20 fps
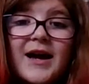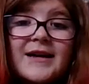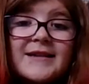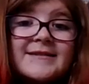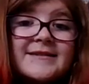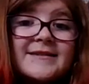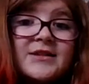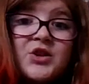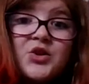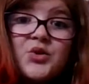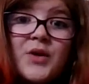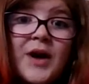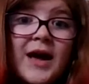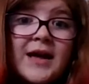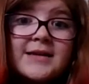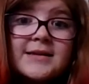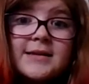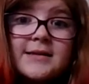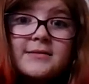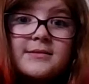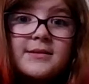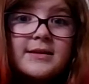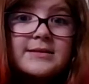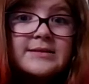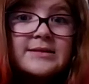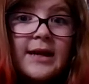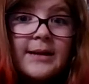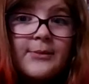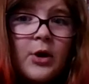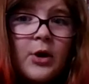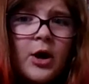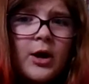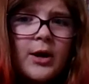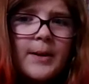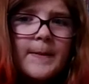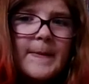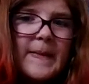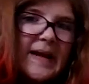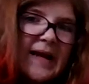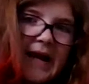I'll see you guys next time
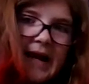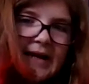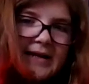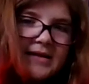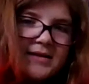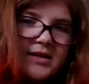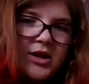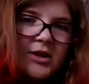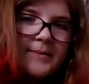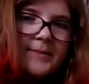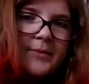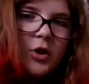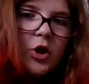on My Kenna's Here.